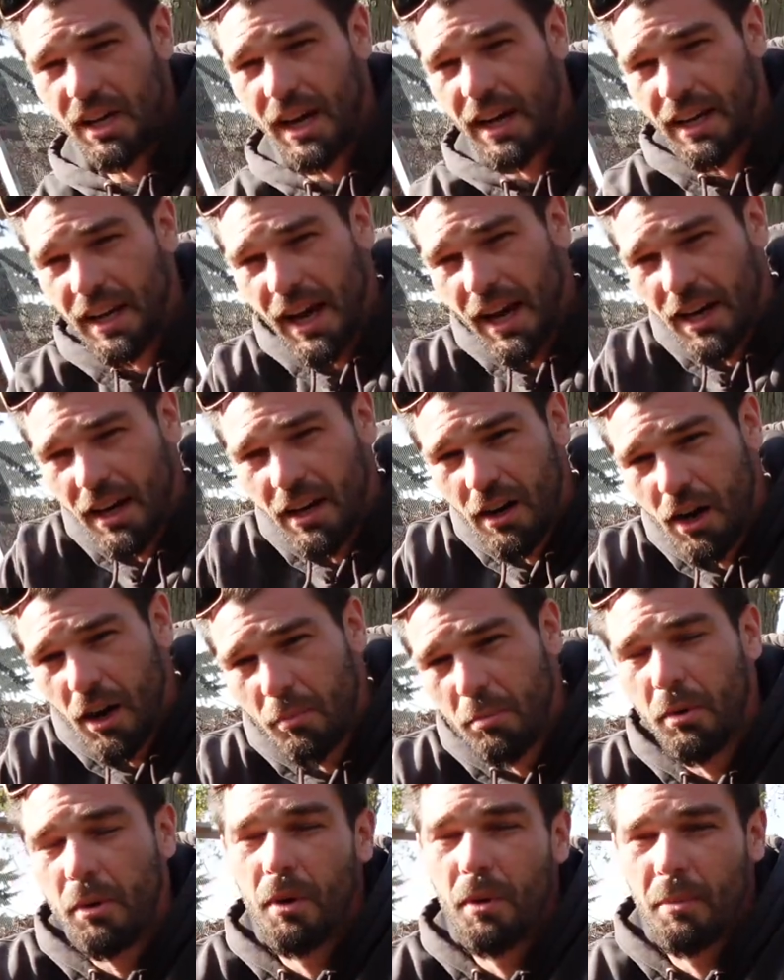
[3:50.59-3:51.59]
I got it
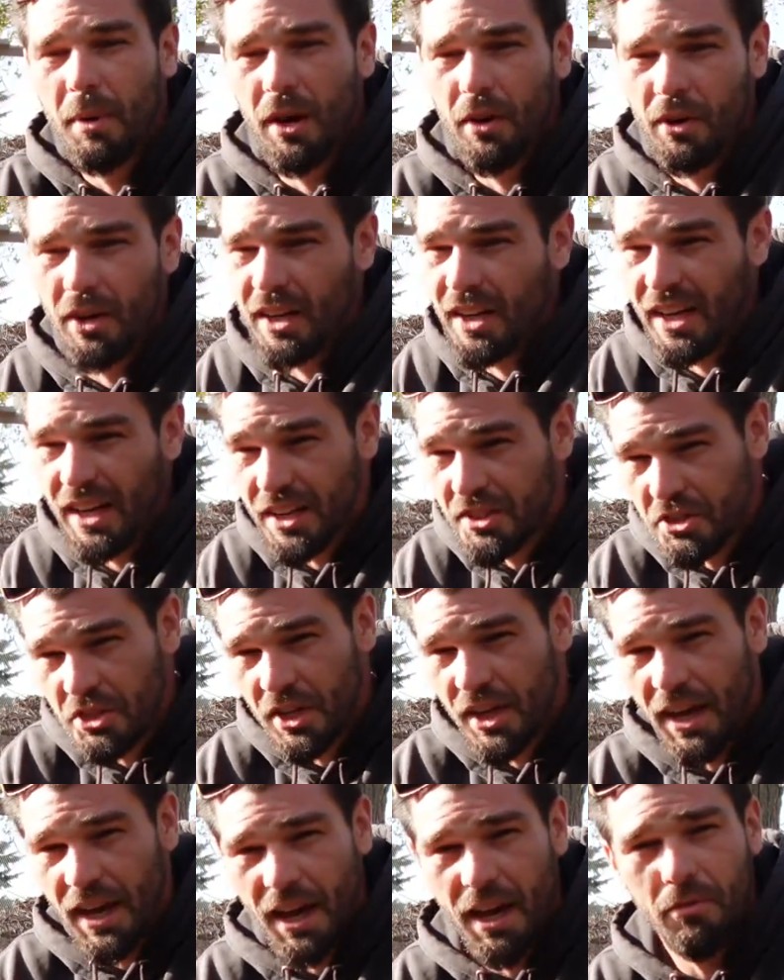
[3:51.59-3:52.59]
up about an inch
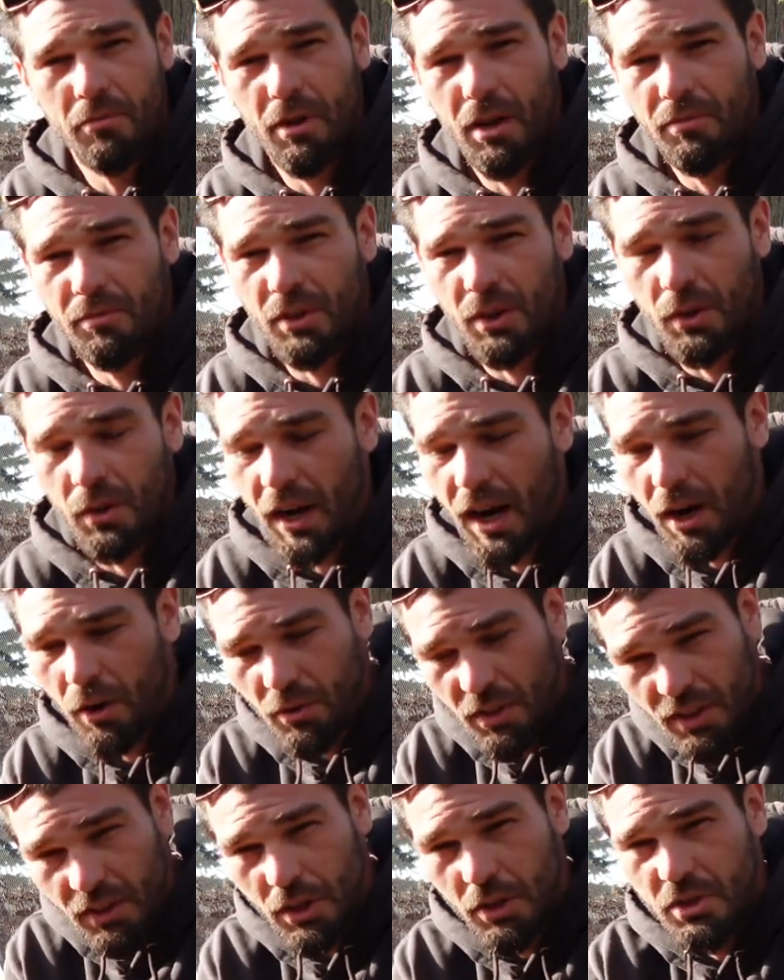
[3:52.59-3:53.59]
and a half off the
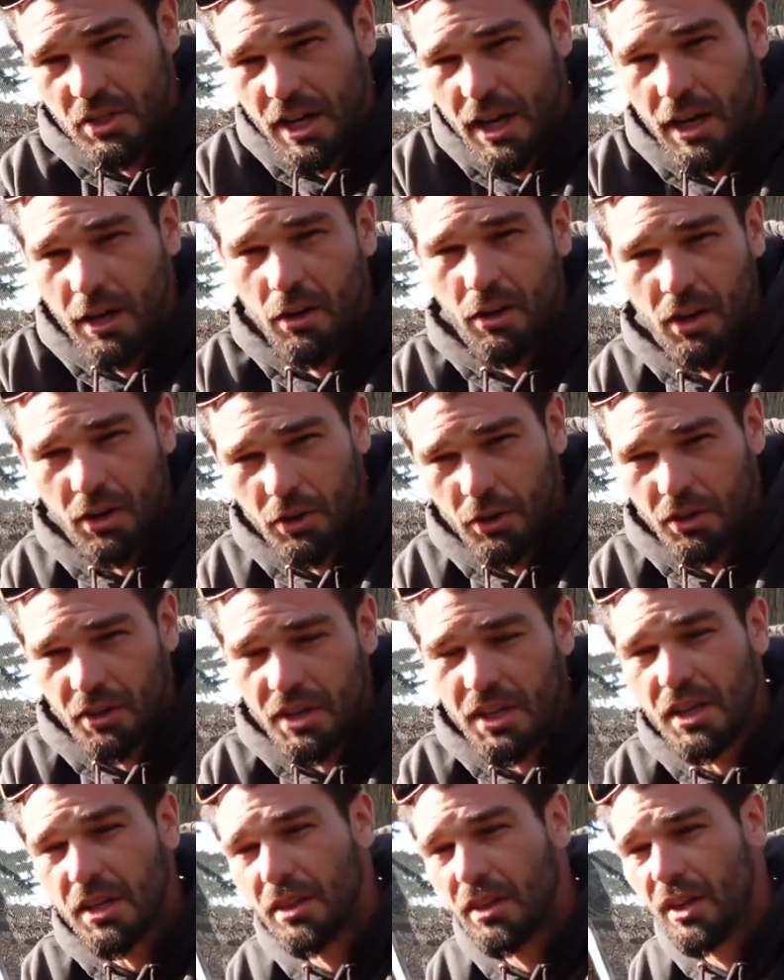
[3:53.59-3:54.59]
ground and there's air
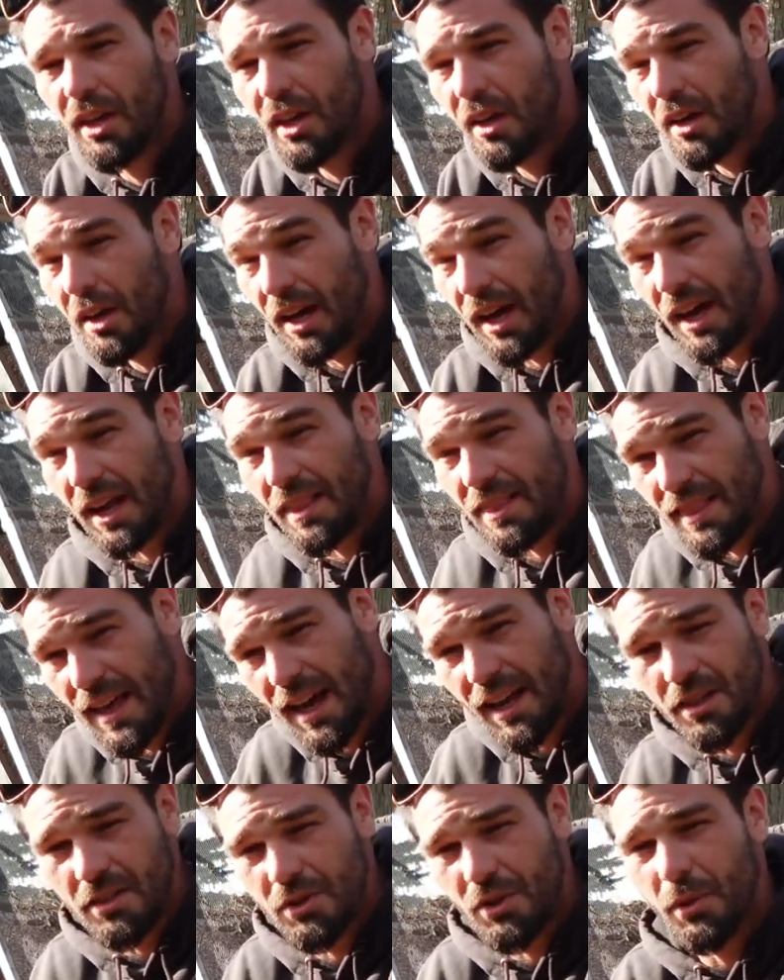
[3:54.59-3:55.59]
underneath and
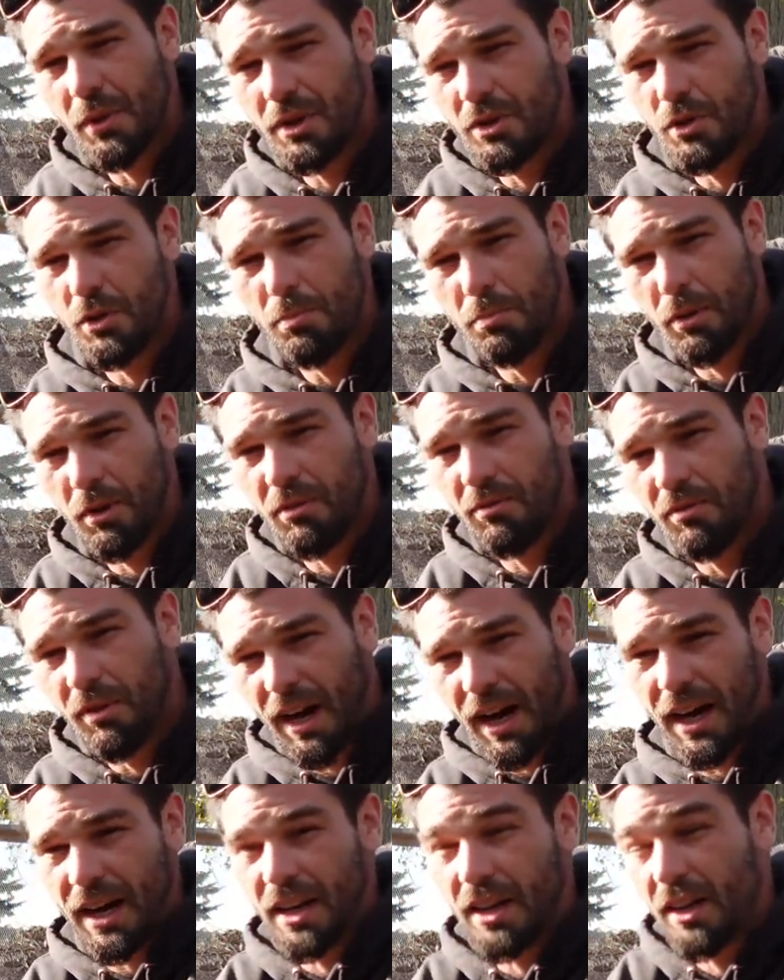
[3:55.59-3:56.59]
that is going to
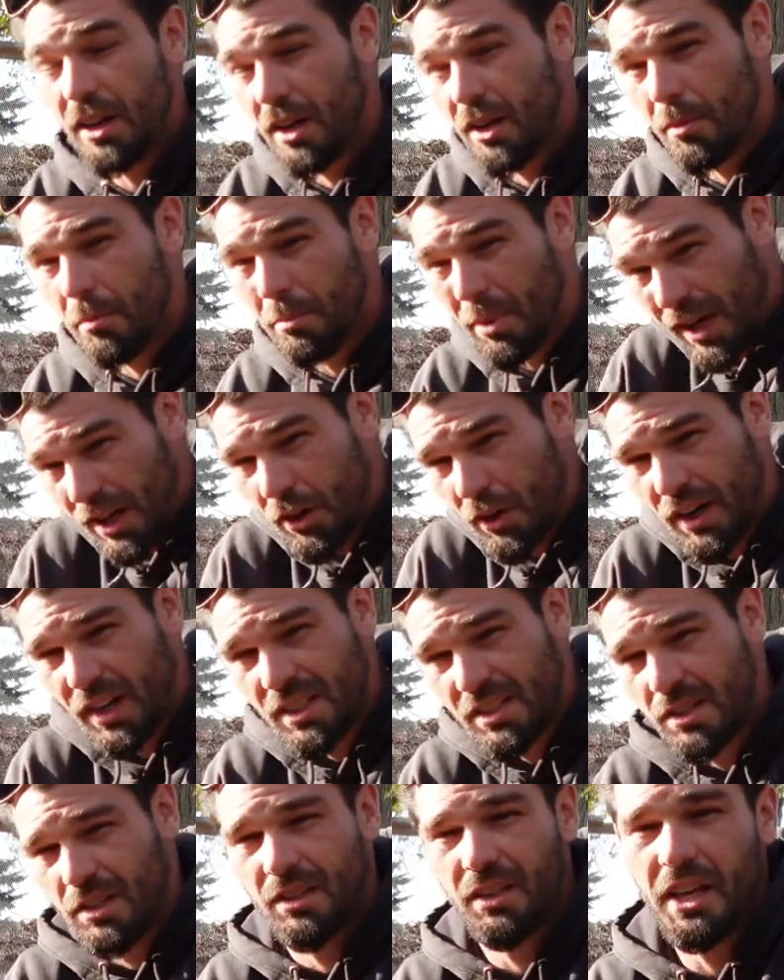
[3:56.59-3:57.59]
provide better
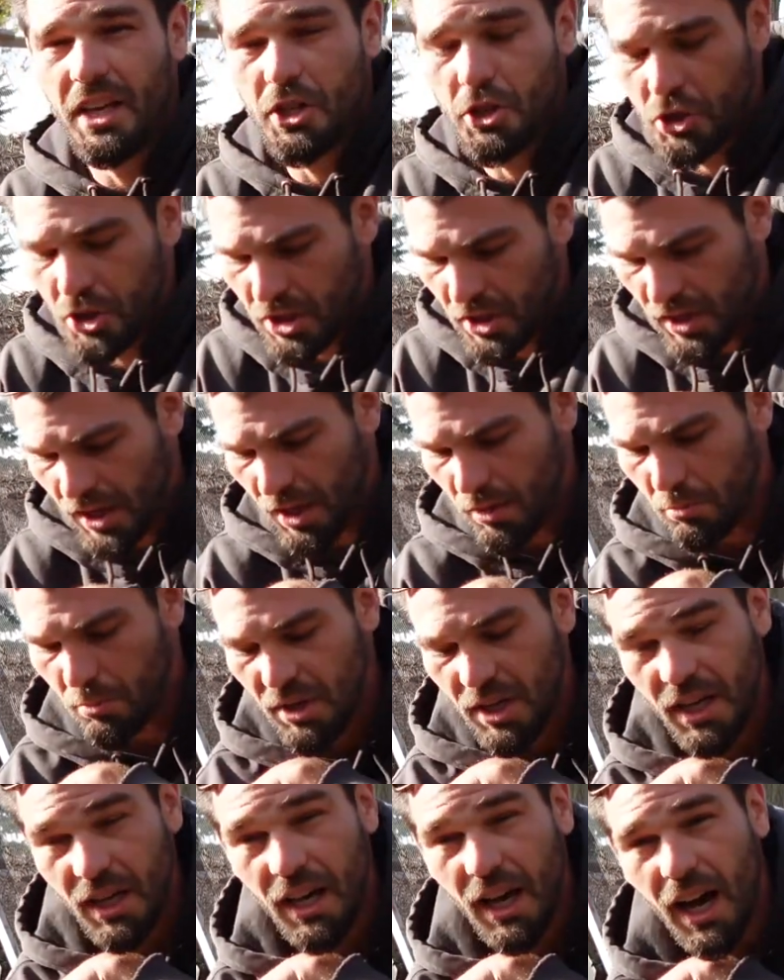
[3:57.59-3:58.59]
insulation than
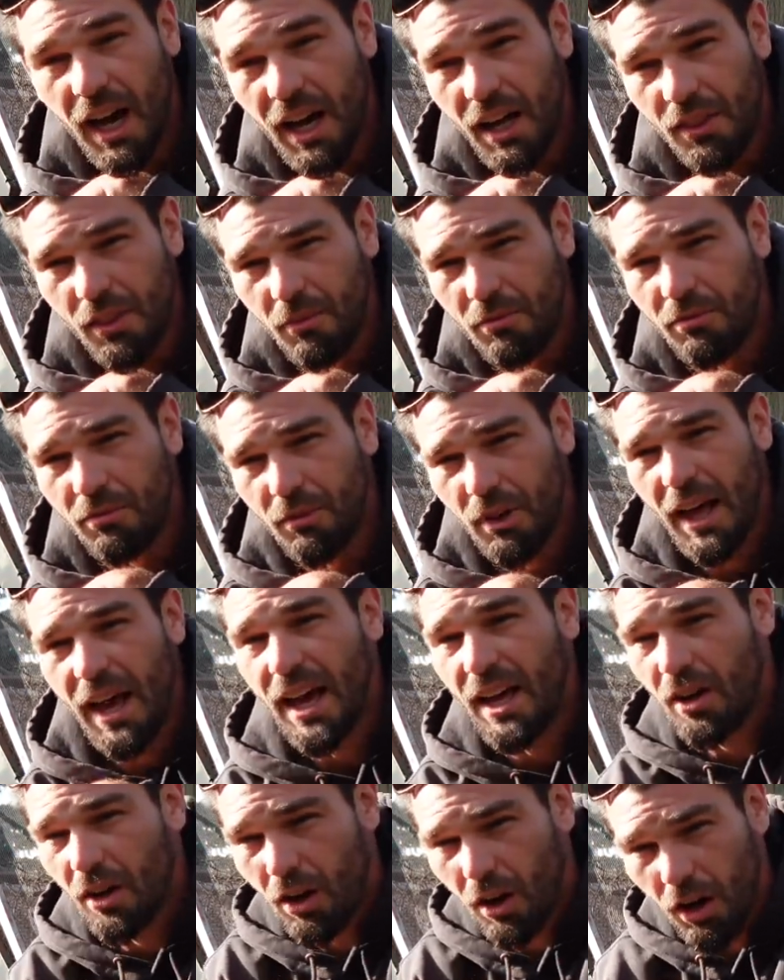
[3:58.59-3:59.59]
being on the
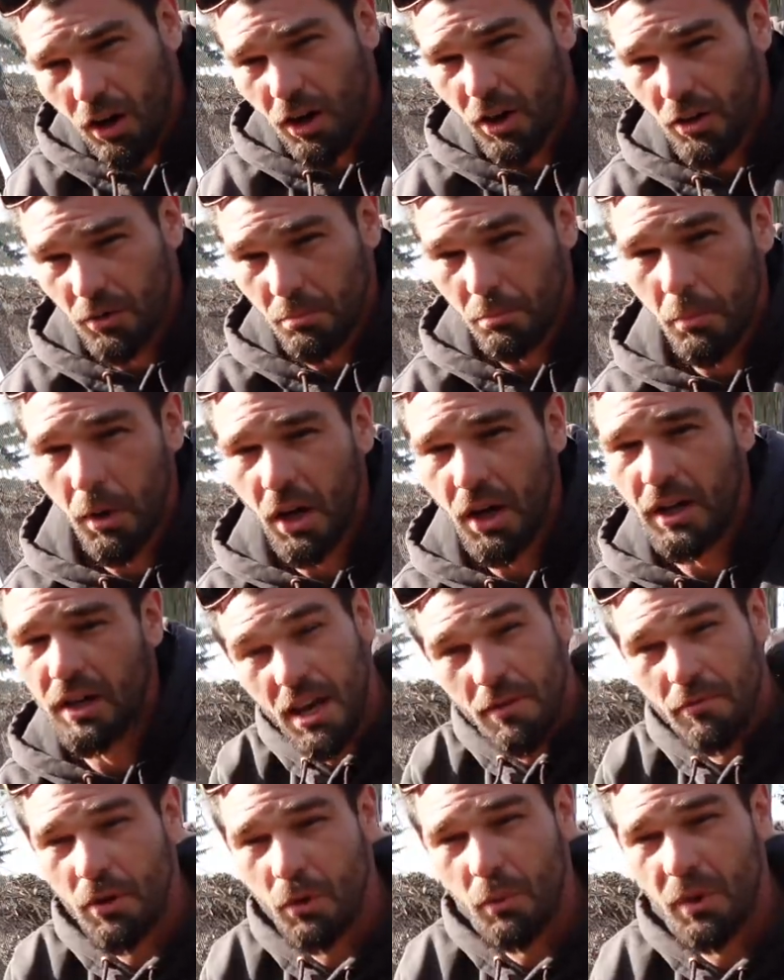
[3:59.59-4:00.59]
flat, hard mud.
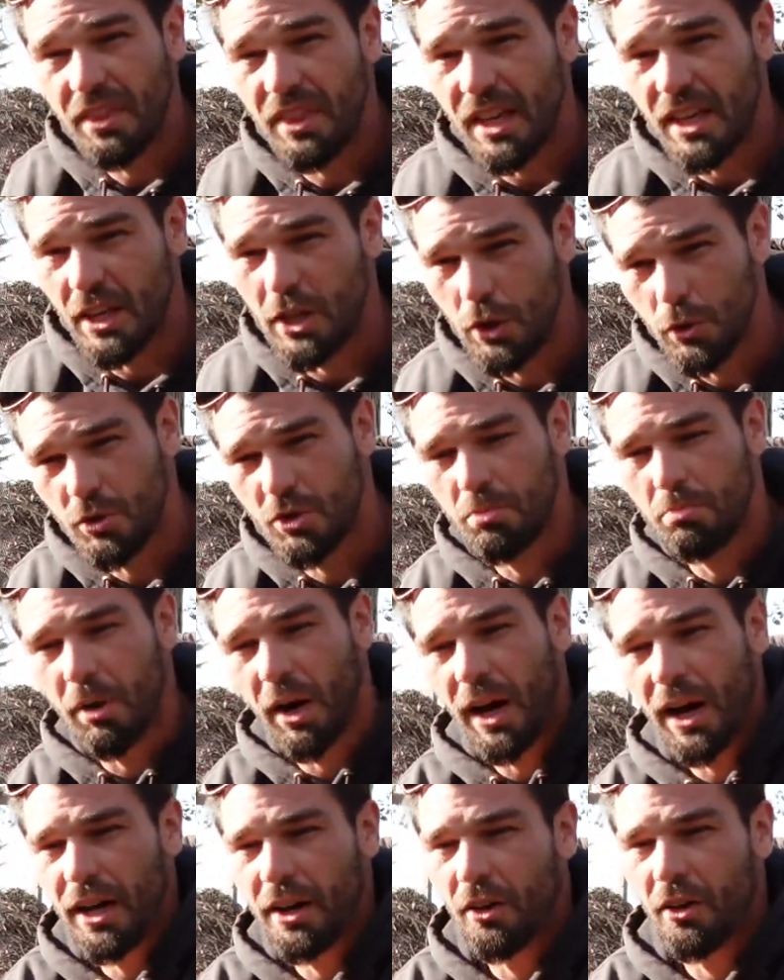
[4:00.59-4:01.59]
Even with a huge
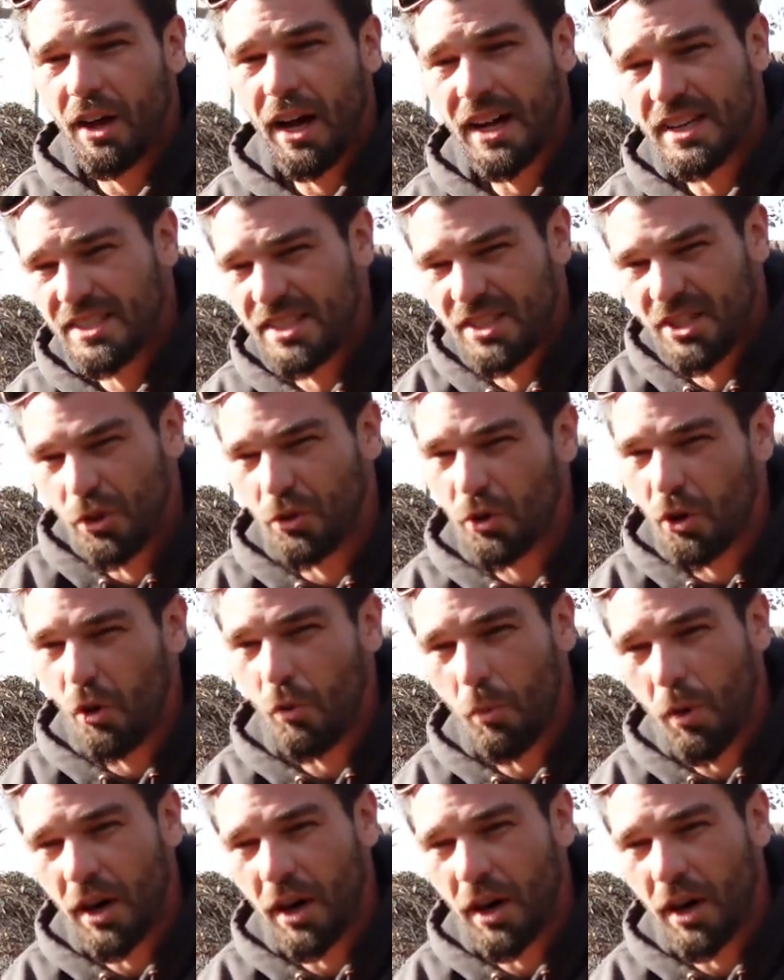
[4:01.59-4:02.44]
pile, I still don't